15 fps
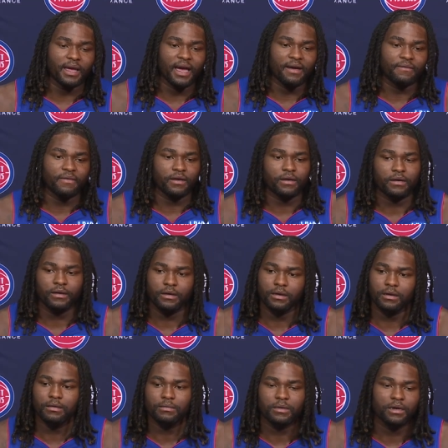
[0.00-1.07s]
have here,
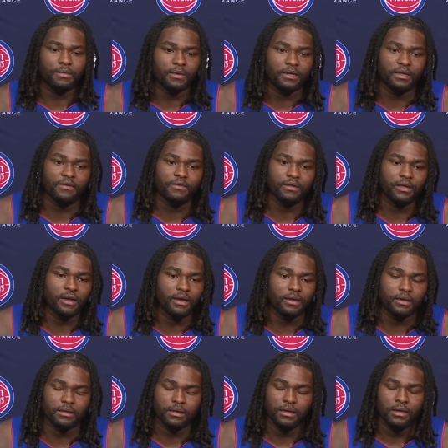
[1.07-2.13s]
come in every day,
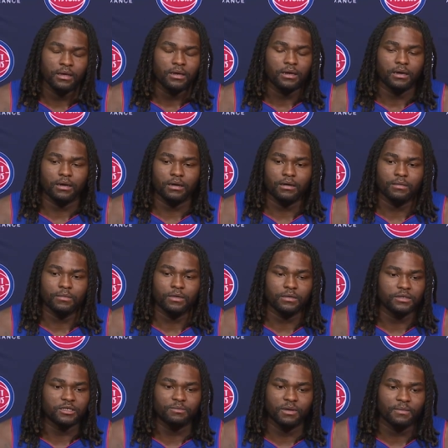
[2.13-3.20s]
and you know,
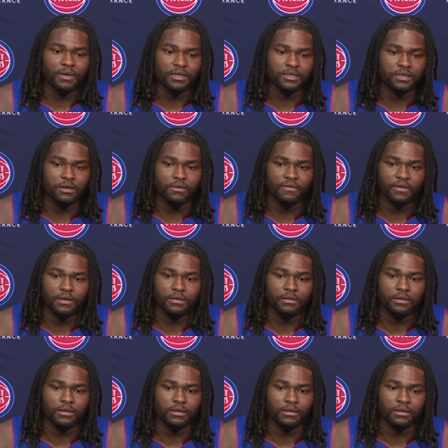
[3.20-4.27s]
just be myself
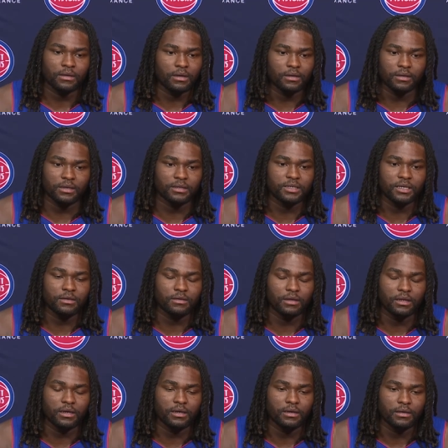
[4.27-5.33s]
and continue to
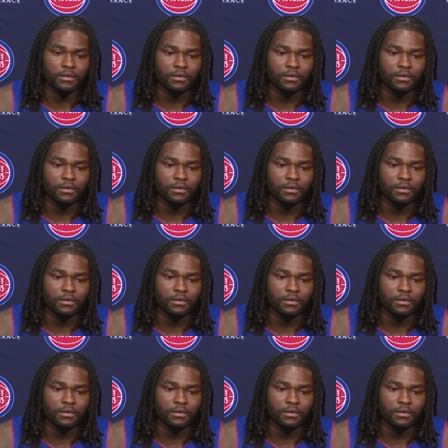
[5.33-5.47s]
lead.